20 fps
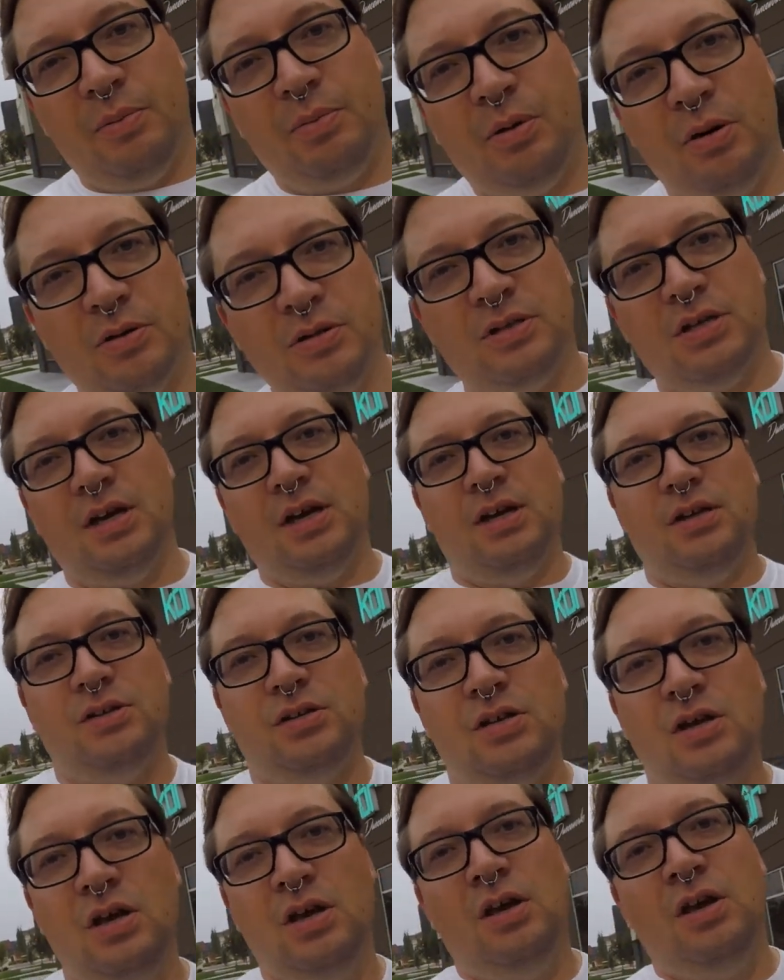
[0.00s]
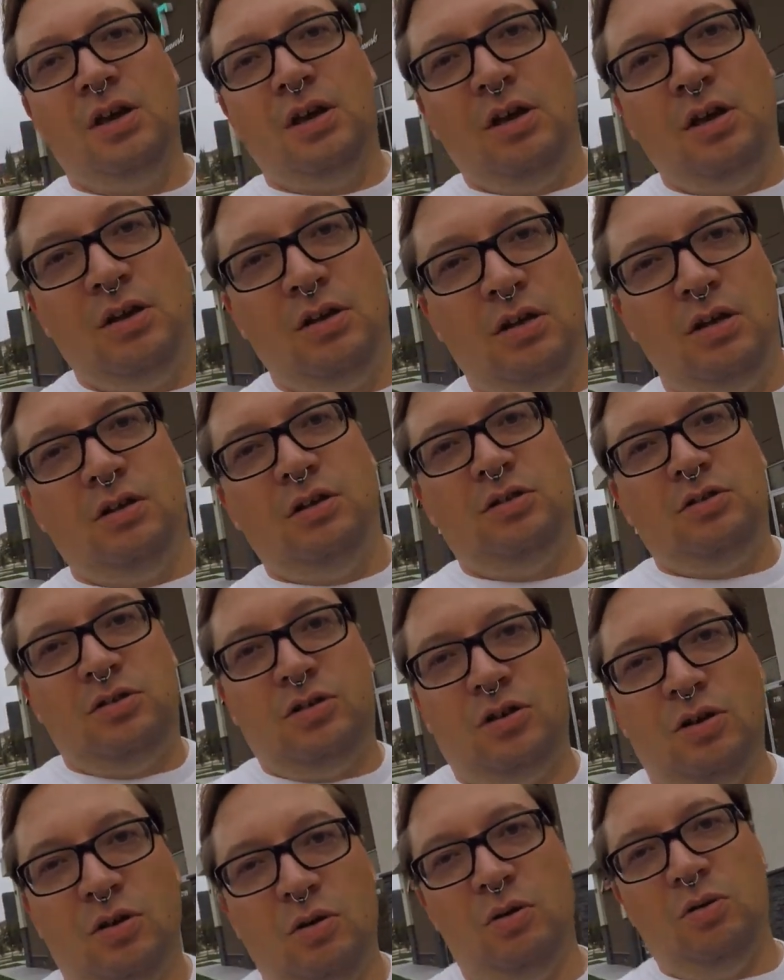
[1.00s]
proceeds
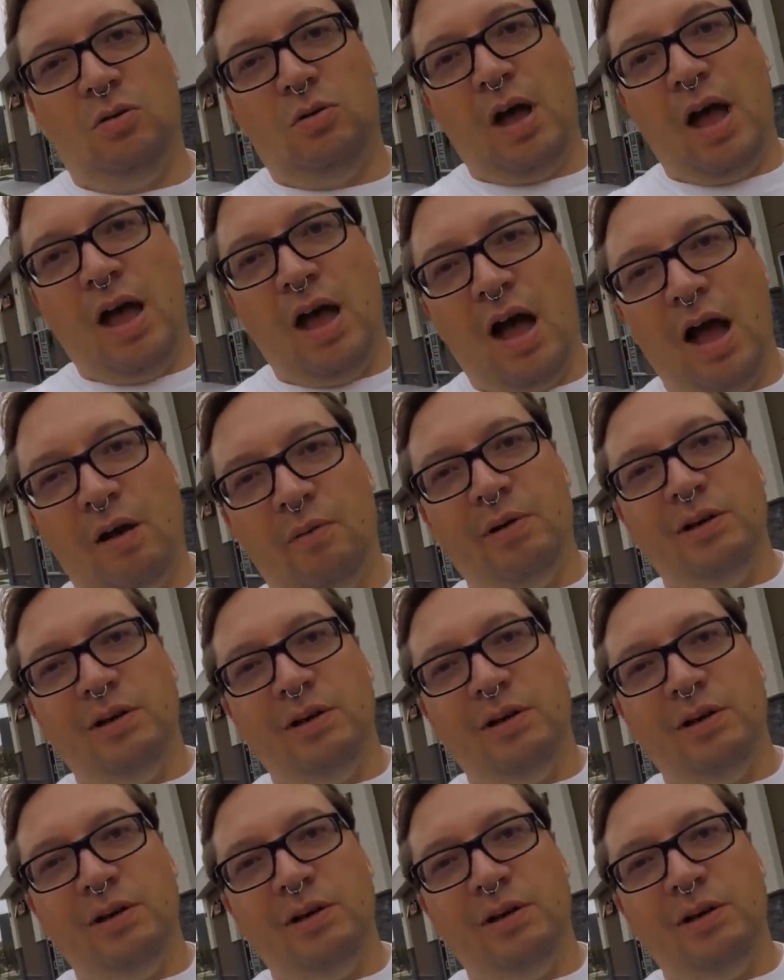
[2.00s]
to AI